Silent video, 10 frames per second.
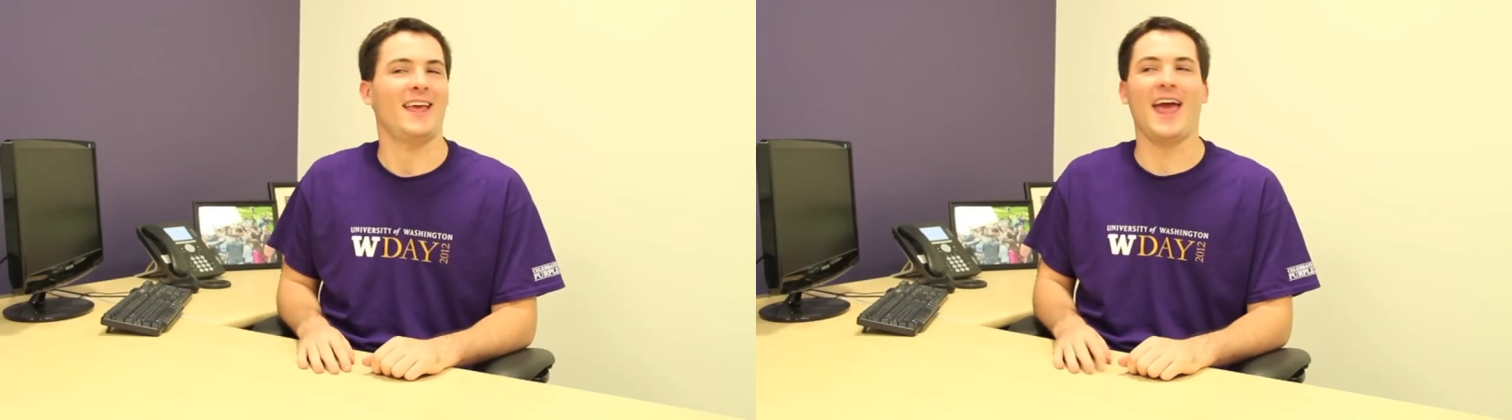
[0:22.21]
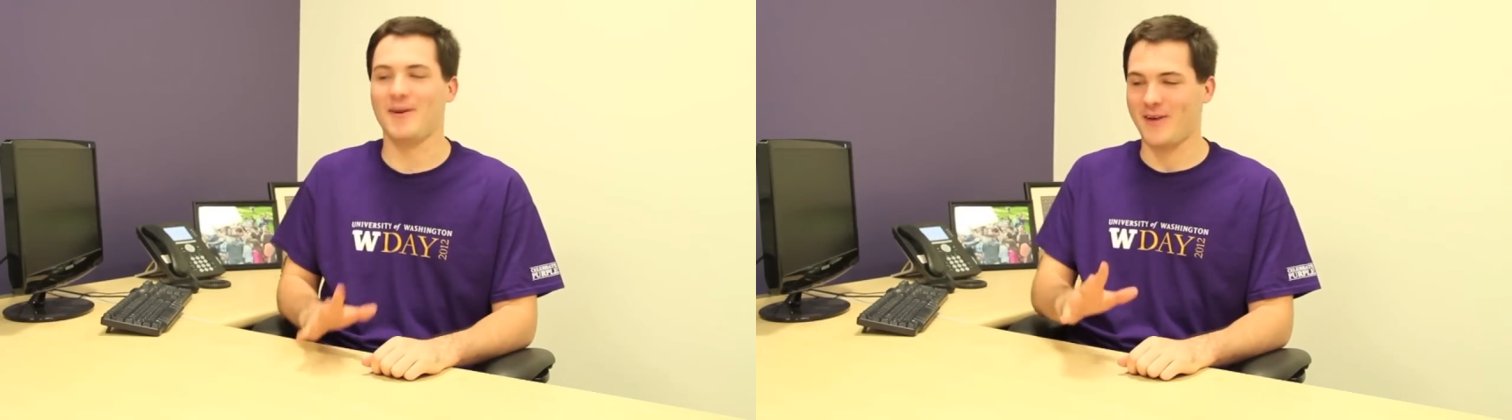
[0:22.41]

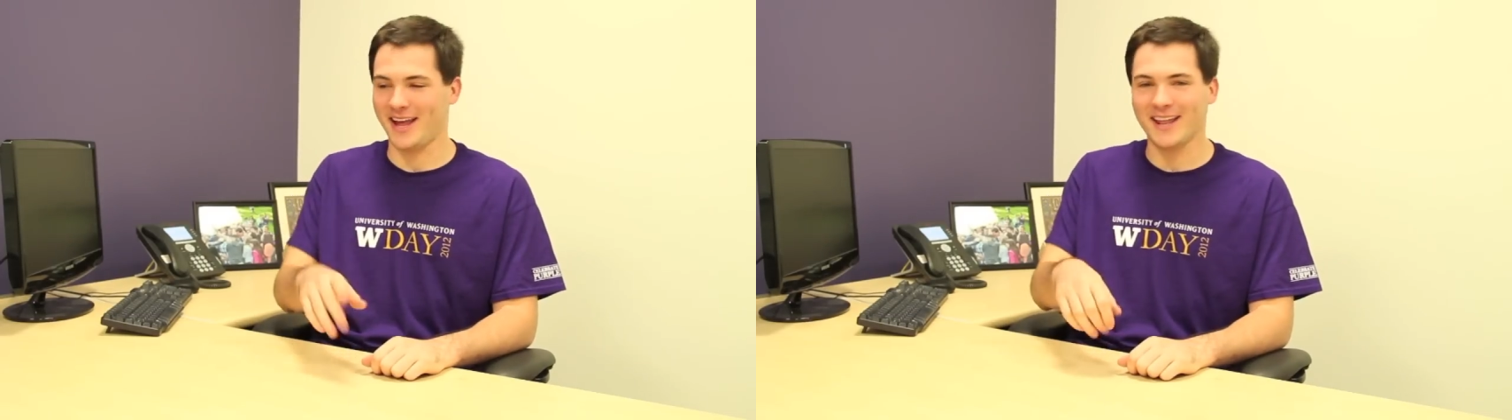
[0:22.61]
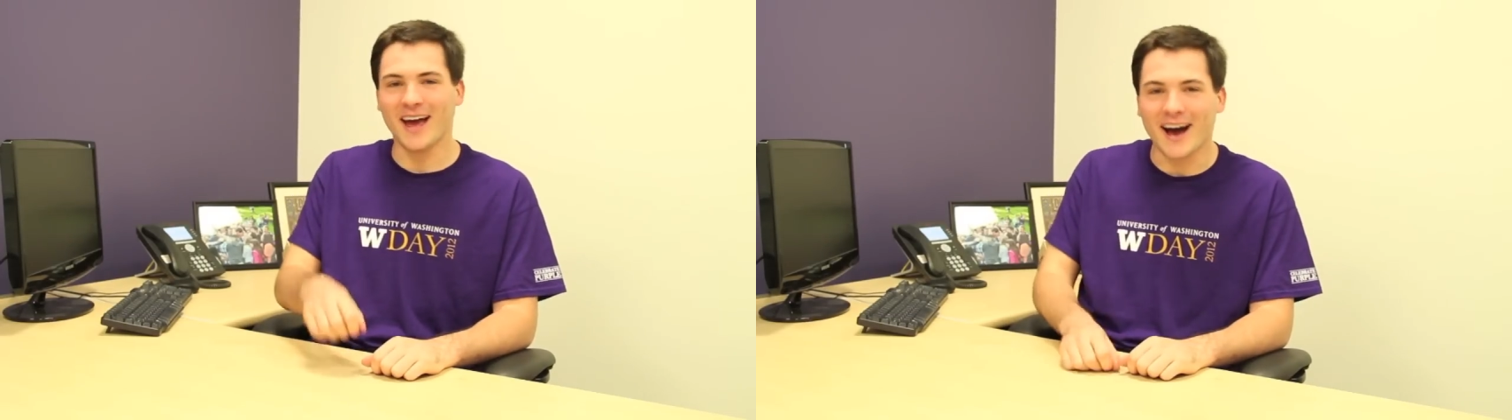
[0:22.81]

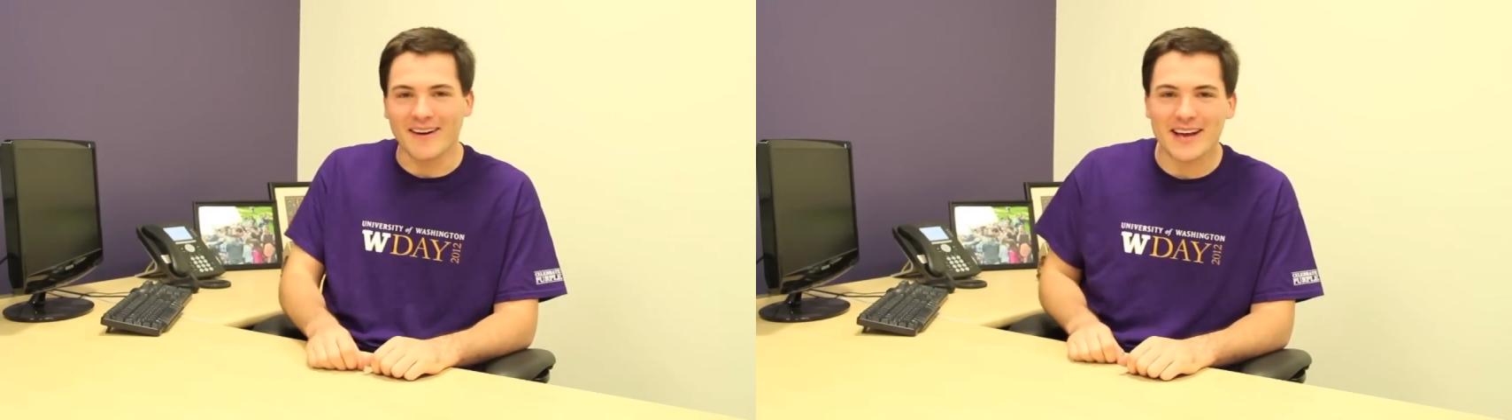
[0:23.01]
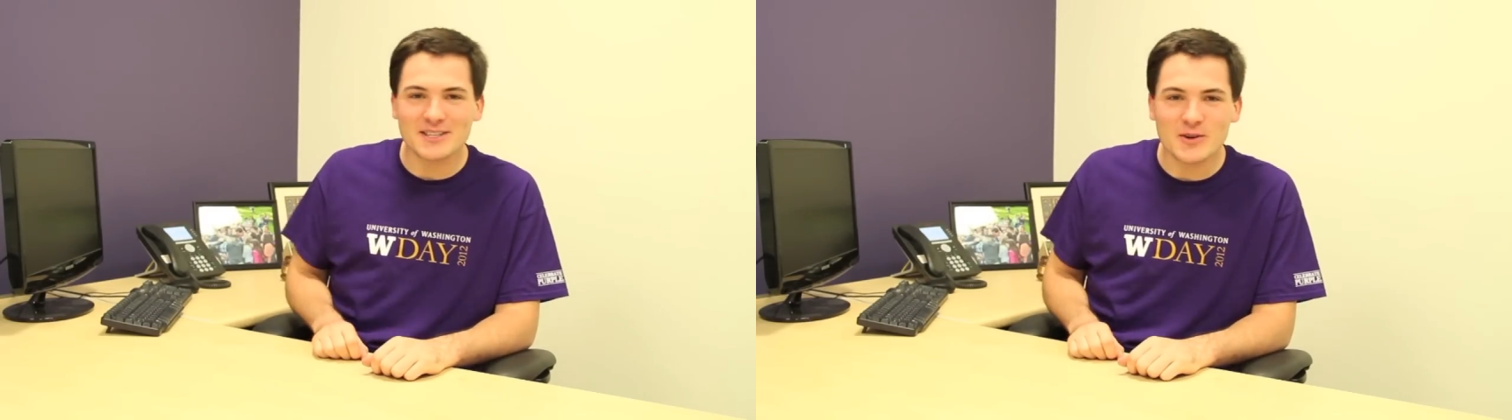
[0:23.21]
Anyway,
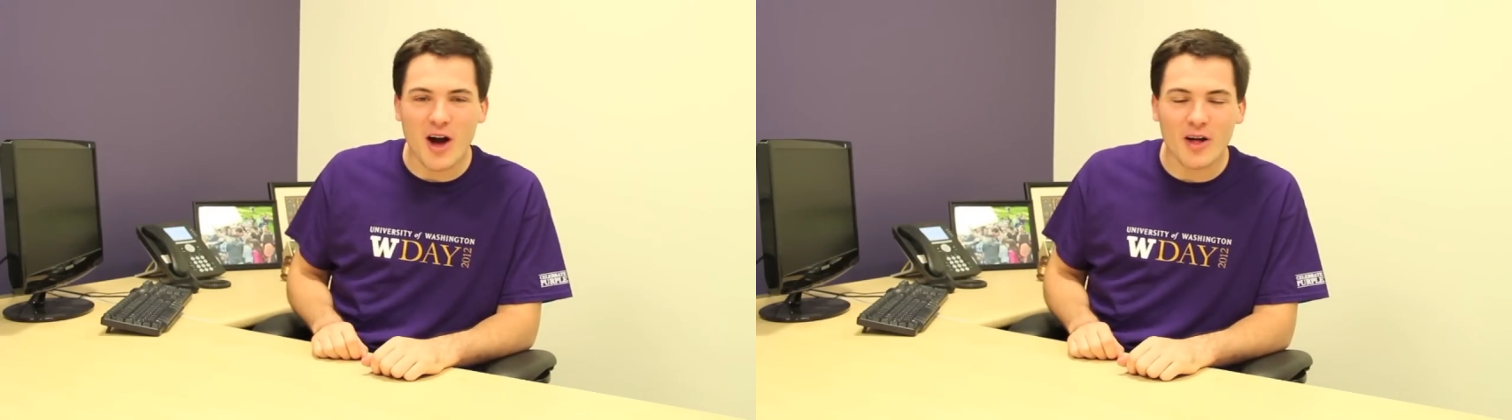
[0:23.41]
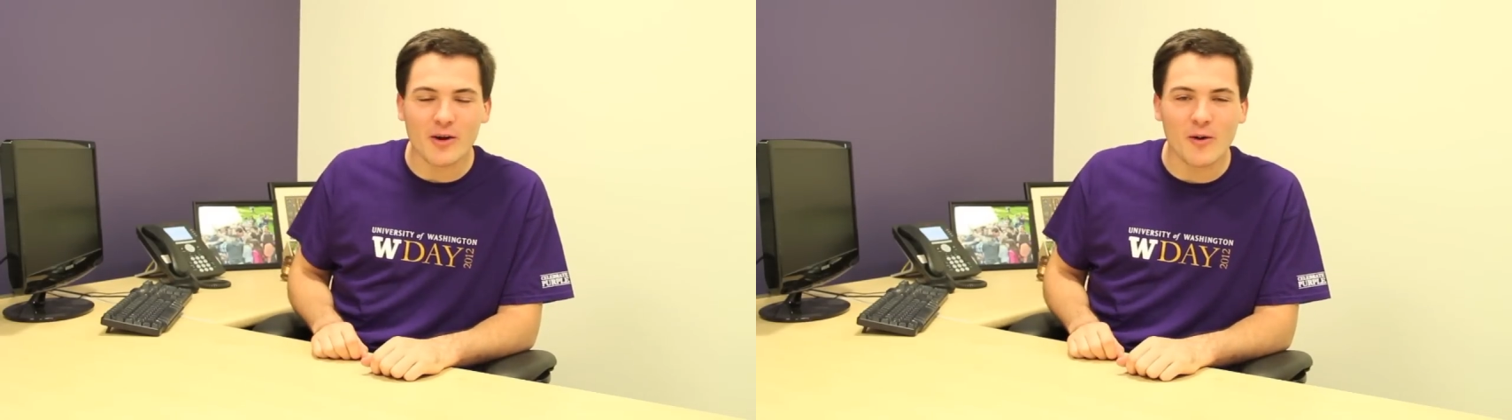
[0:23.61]
uh, as you
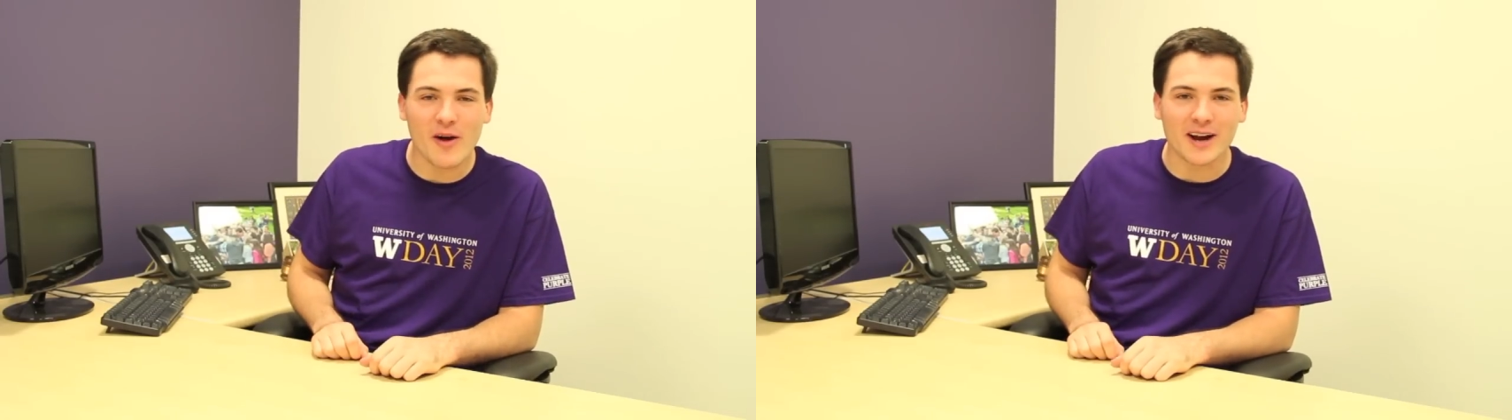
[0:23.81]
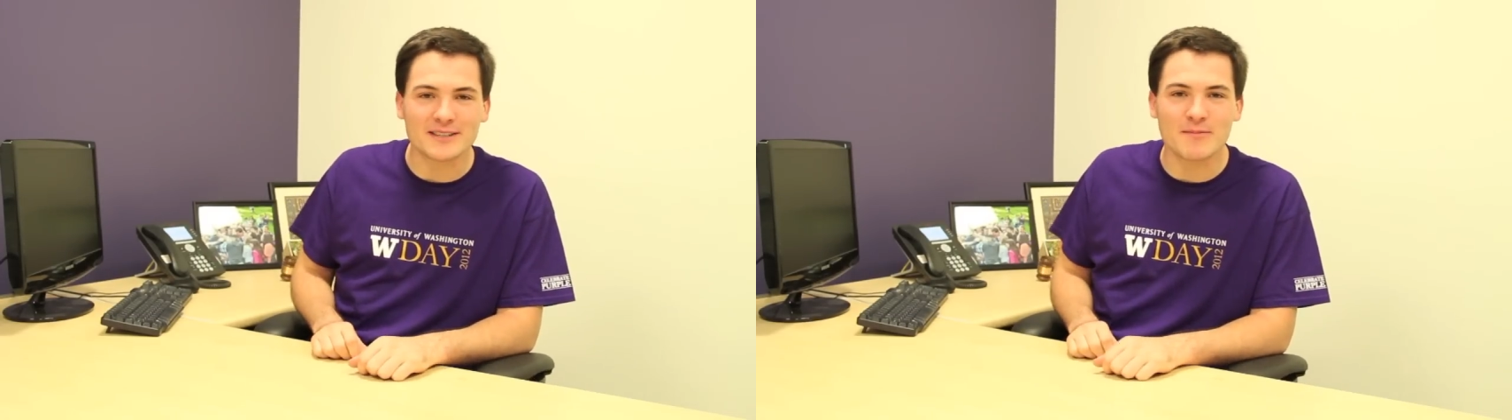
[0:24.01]
all are aware,